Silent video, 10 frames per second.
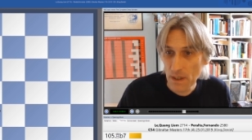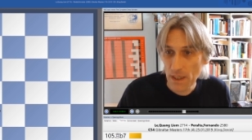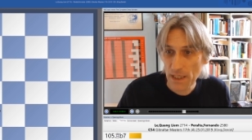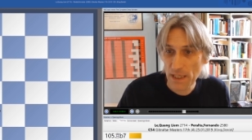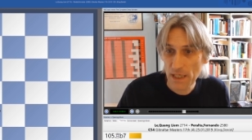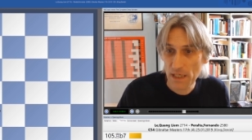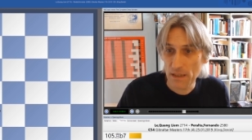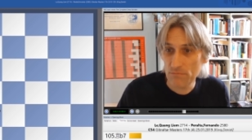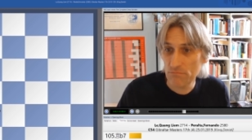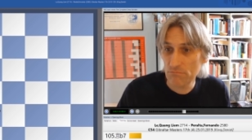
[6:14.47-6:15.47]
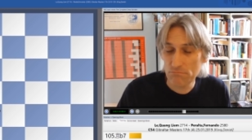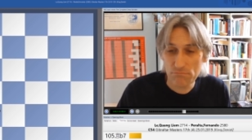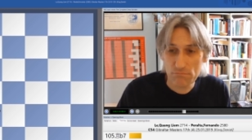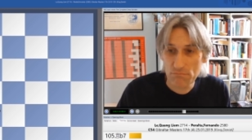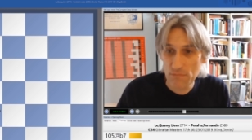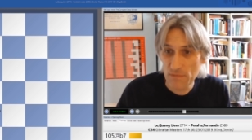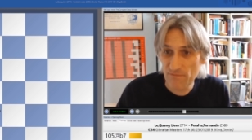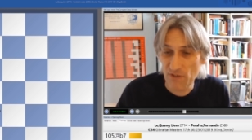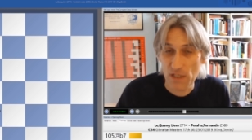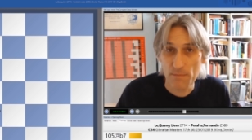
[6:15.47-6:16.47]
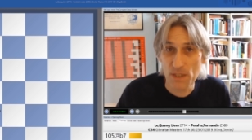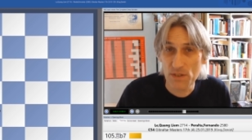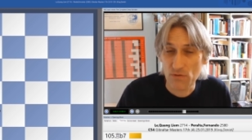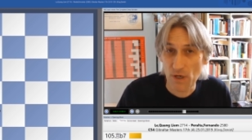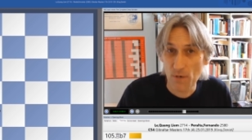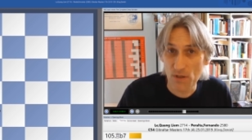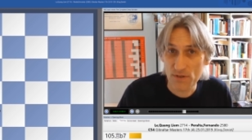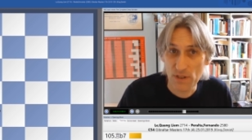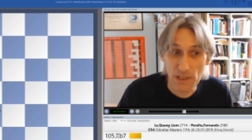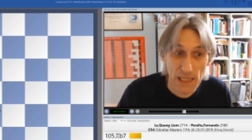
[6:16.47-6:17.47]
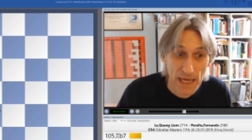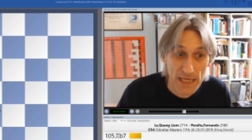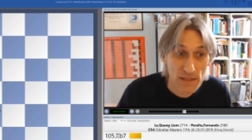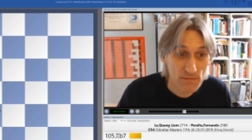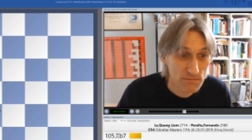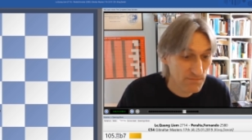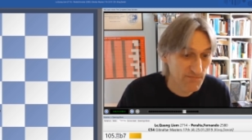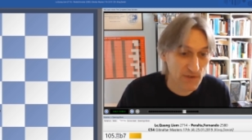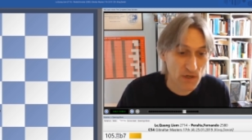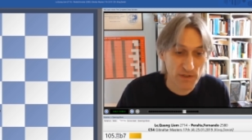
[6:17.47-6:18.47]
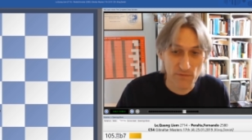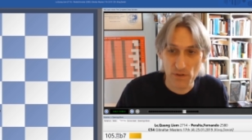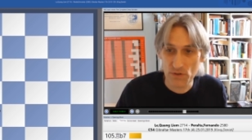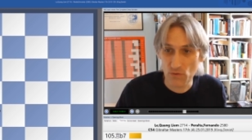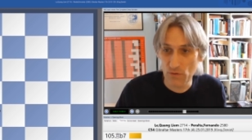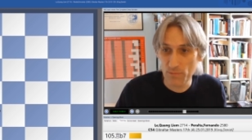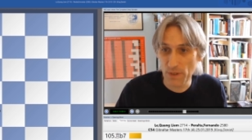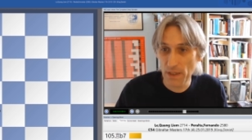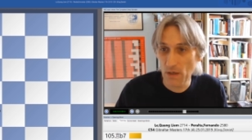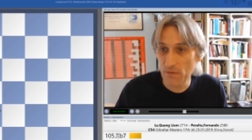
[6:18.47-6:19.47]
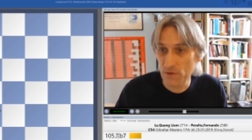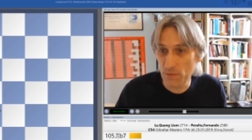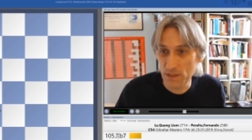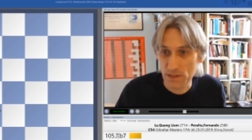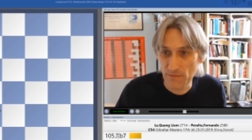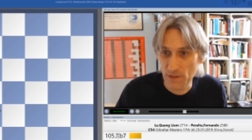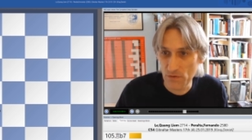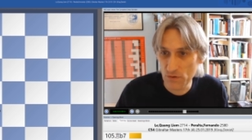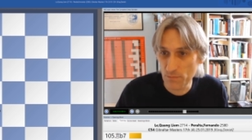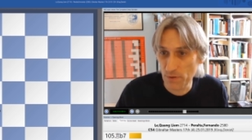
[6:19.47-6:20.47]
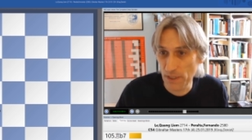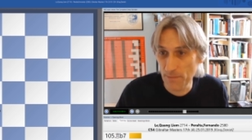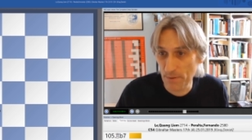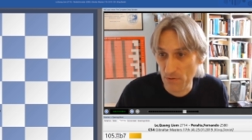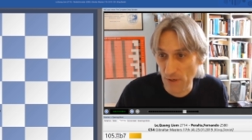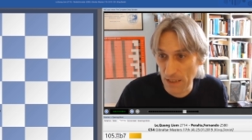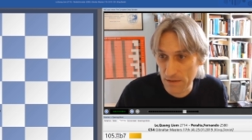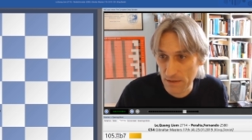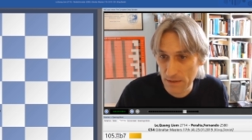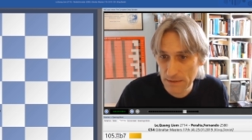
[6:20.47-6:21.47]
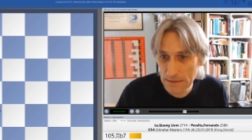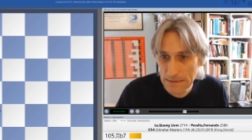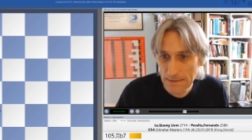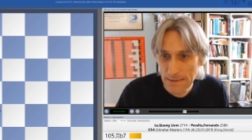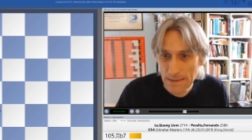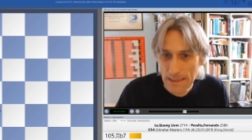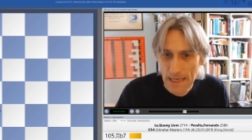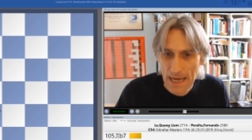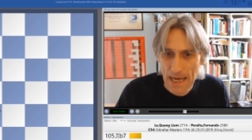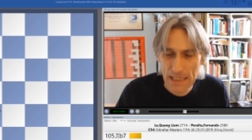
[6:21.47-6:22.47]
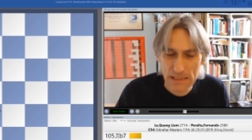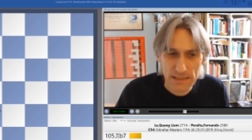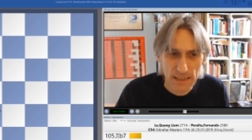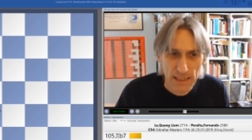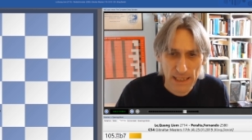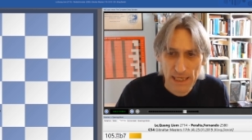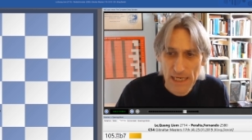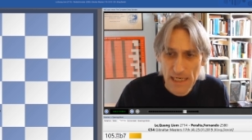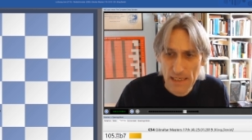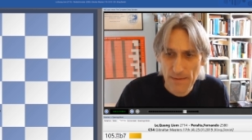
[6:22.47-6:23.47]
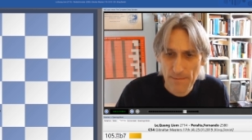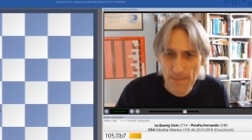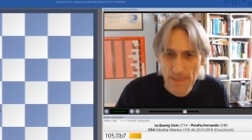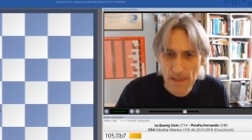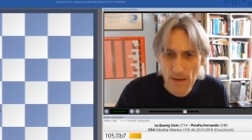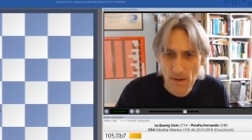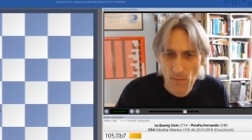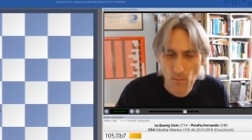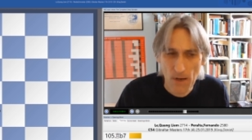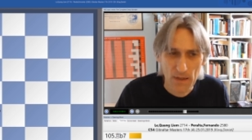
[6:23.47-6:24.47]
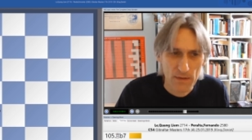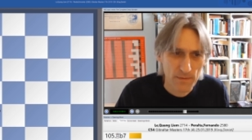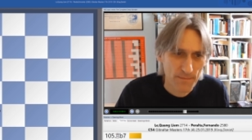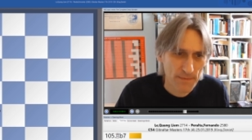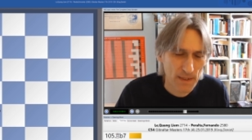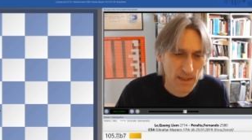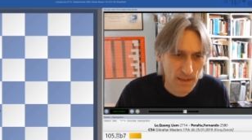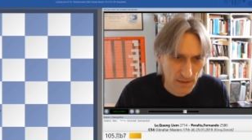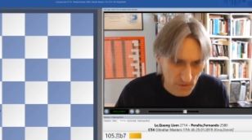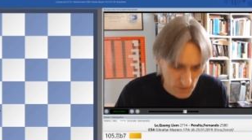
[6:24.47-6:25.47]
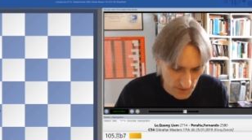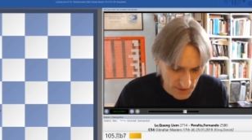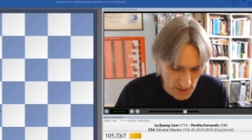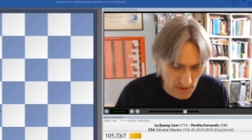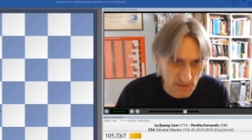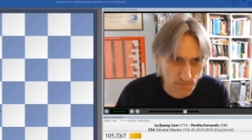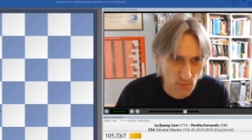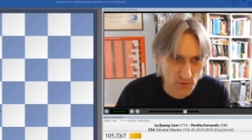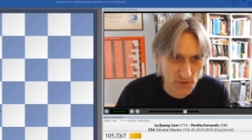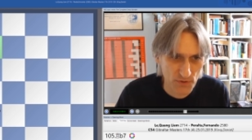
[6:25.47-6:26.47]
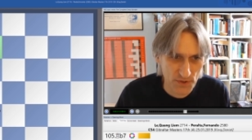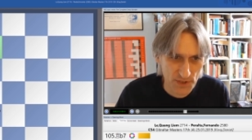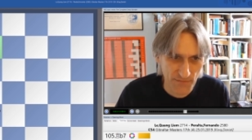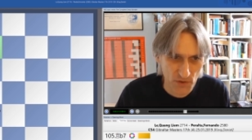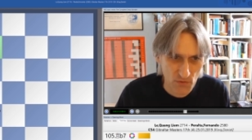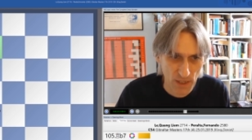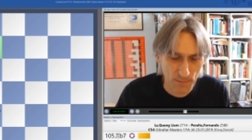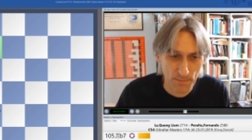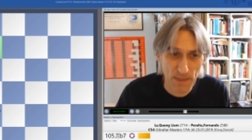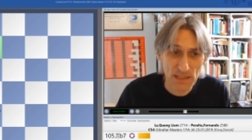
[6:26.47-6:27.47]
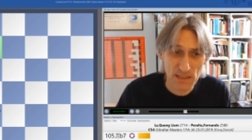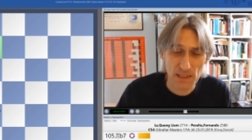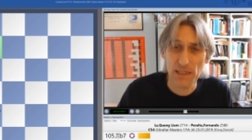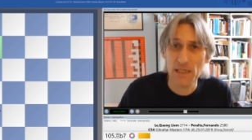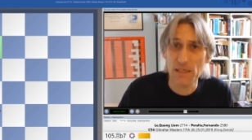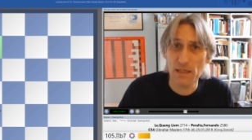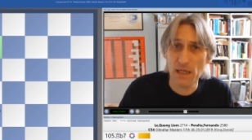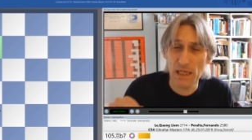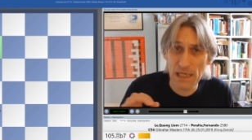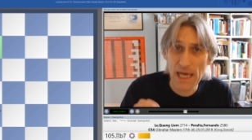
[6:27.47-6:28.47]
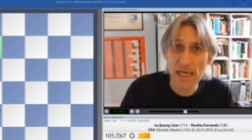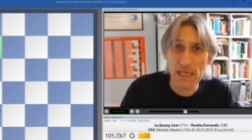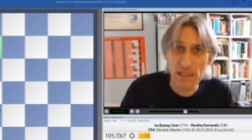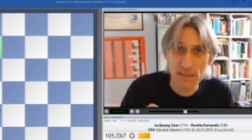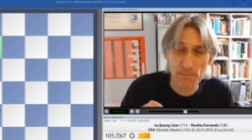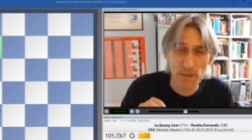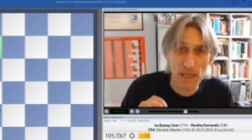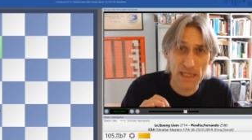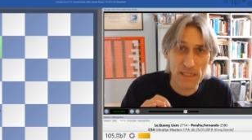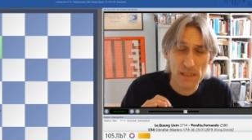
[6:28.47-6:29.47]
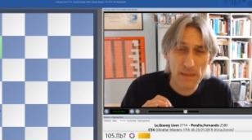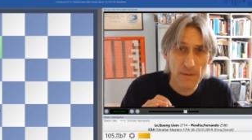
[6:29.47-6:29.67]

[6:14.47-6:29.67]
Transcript: Here Vietnamese Grandmaster Le, very, very strong player over 2700, playing Peralta. And here, well, you can see this pawn is on the seventh rank, but basically Le has played